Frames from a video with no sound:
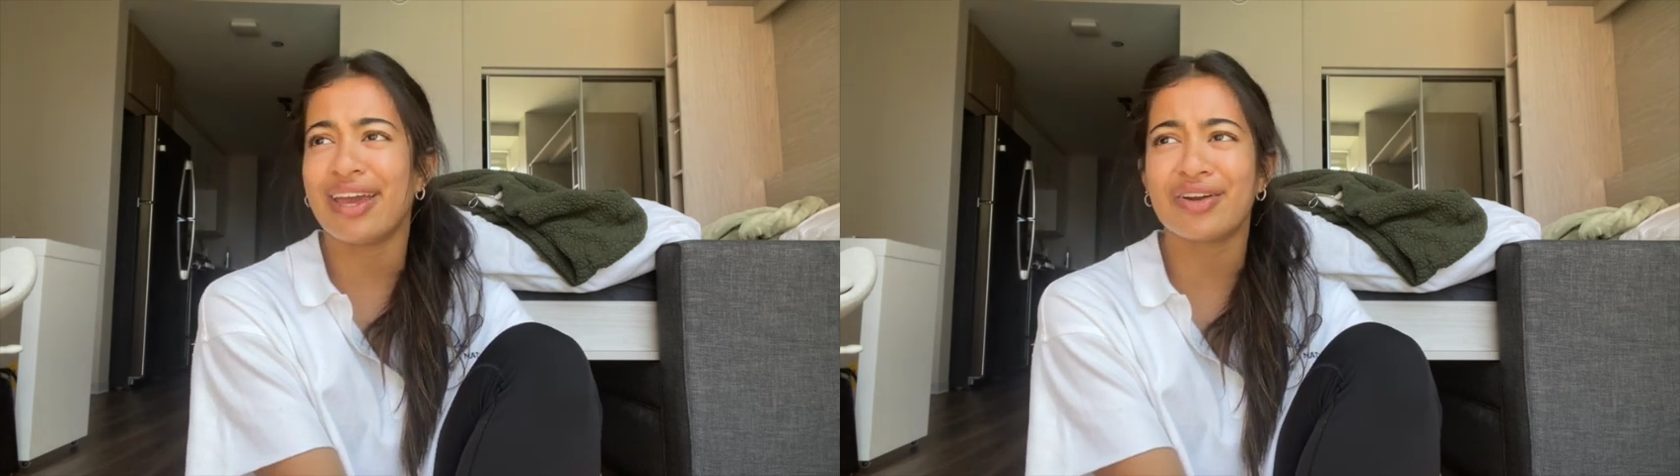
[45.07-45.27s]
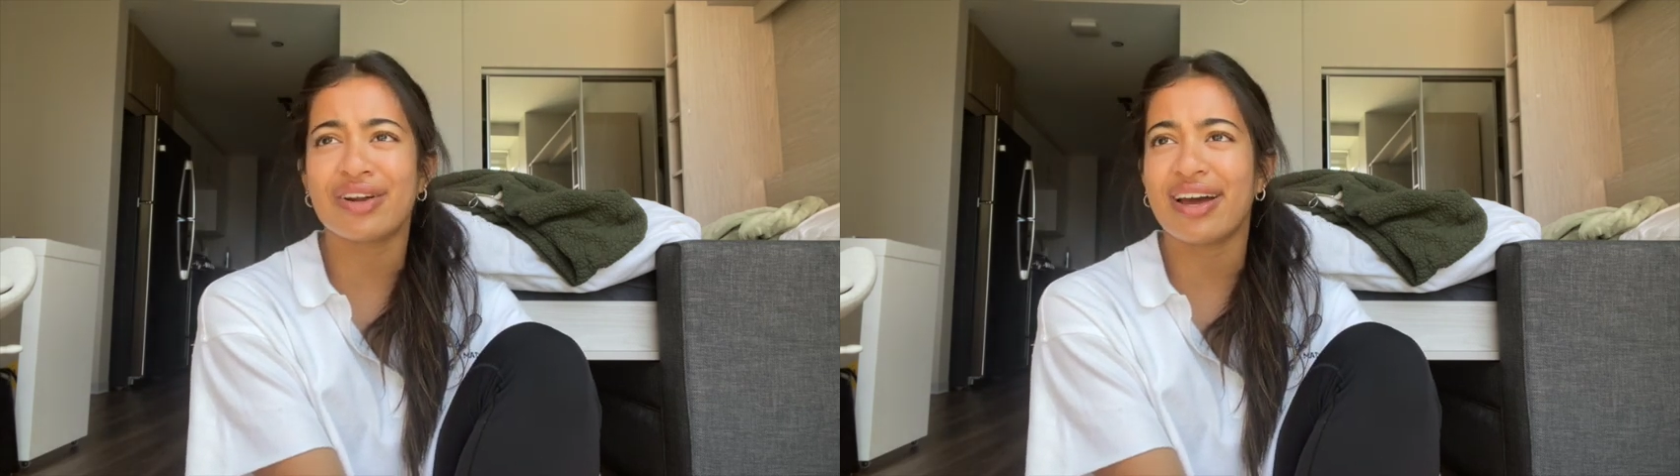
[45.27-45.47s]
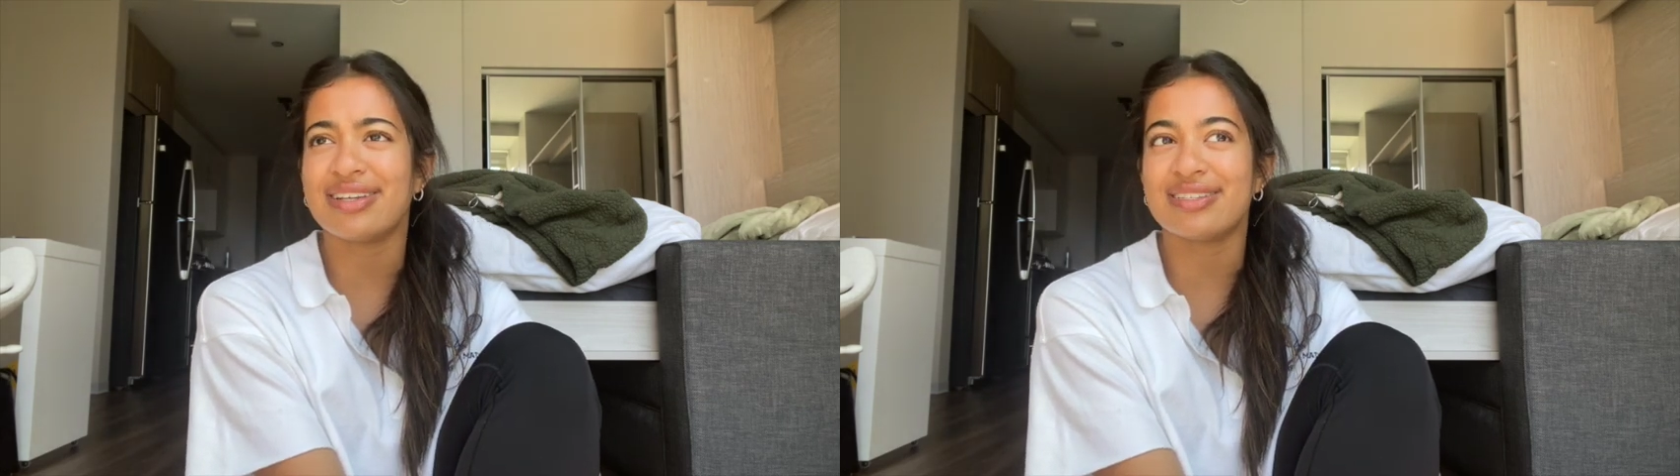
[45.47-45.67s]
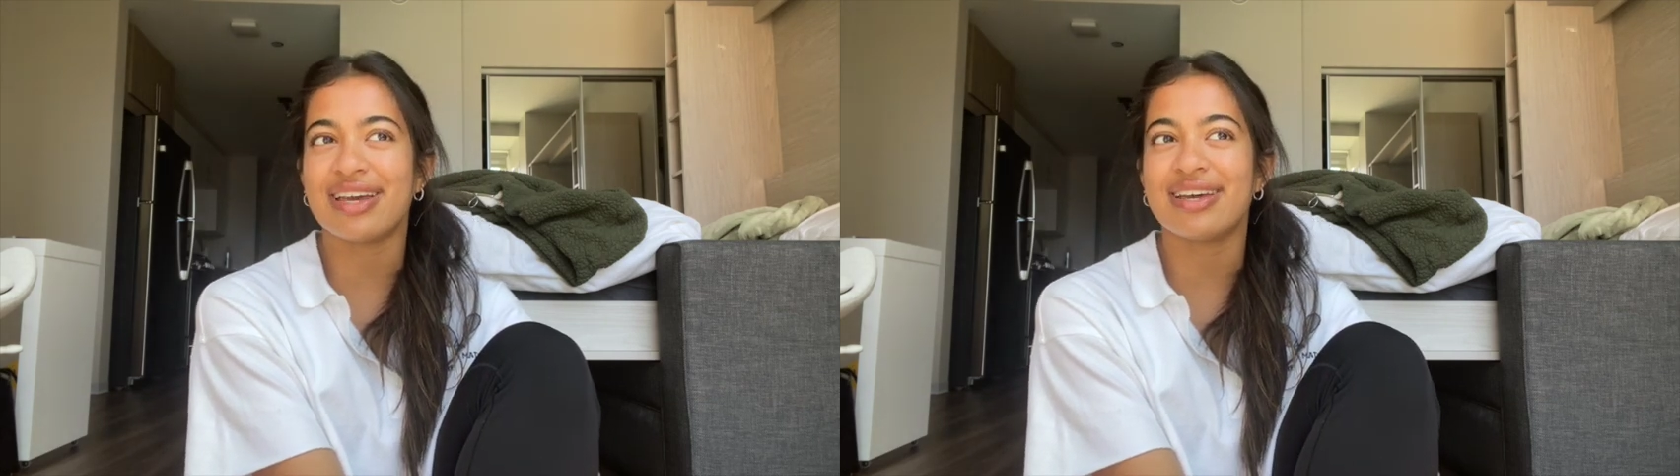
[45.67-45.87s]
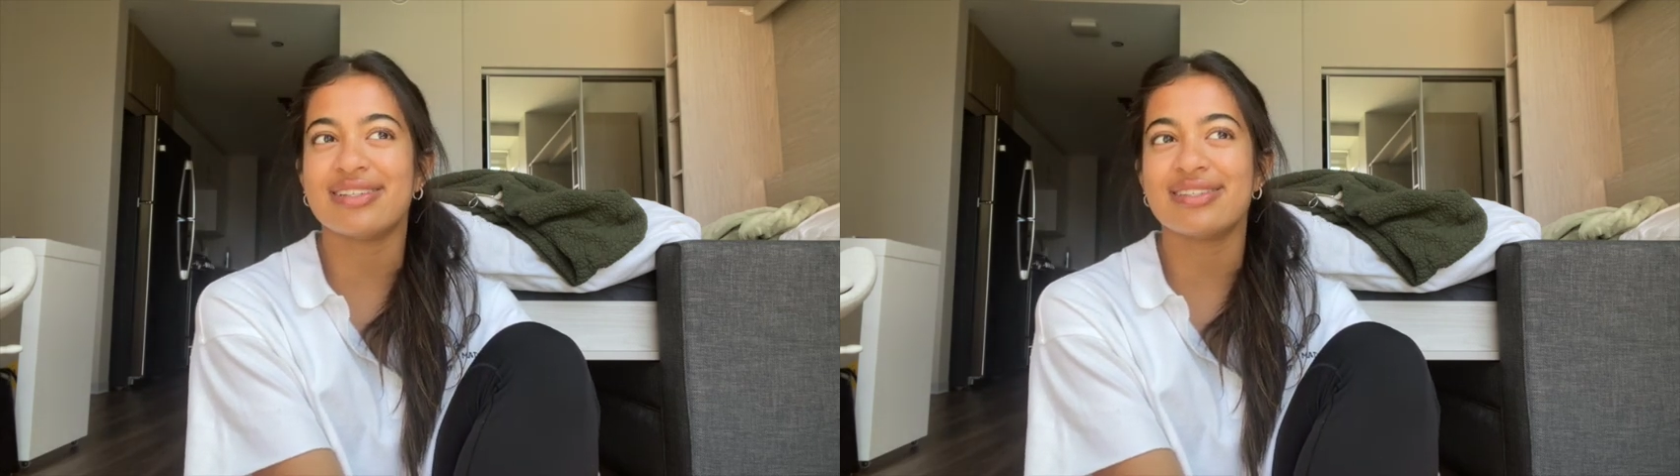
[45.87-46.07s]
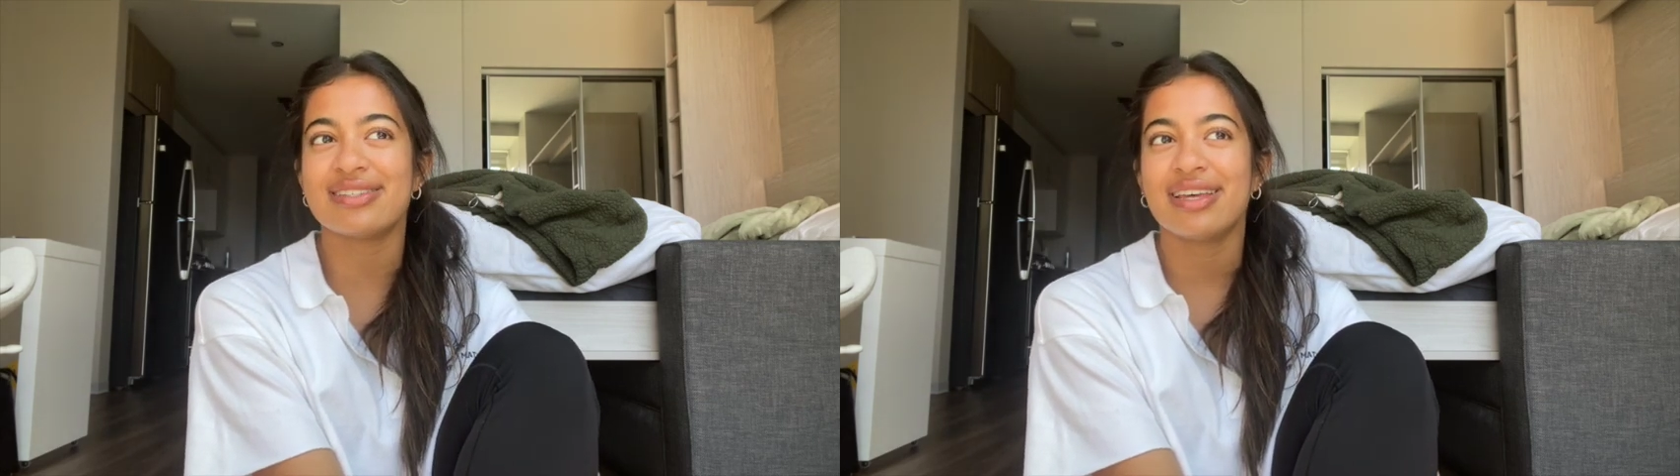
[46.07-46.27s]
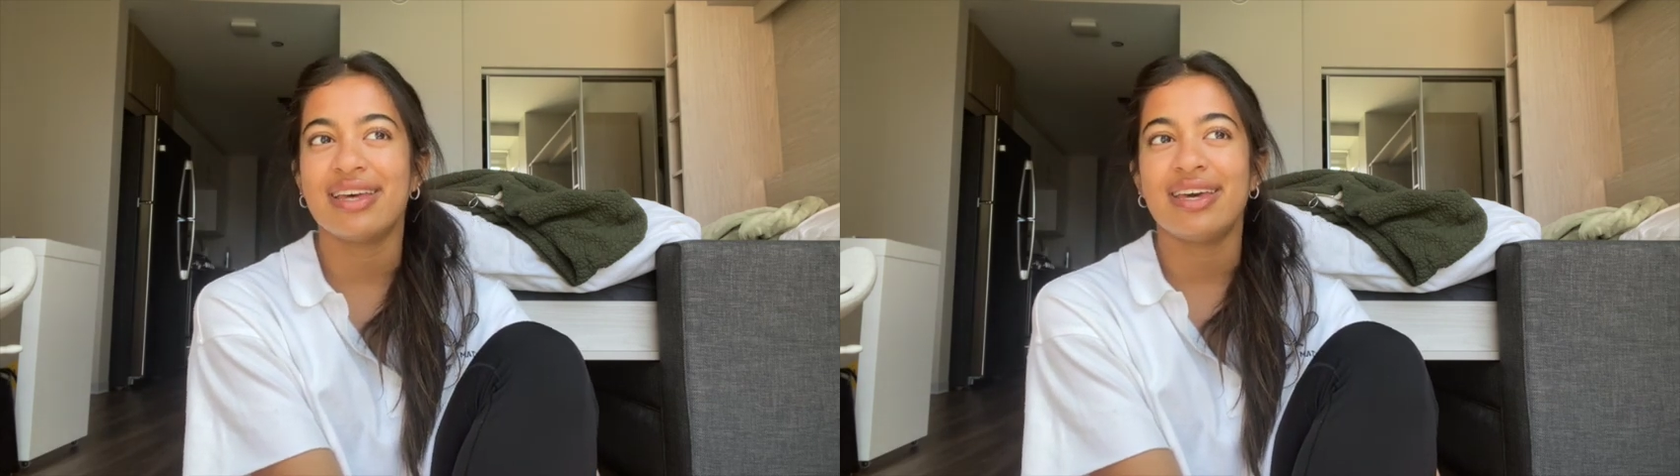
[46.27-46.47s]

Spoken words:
8 or 9 days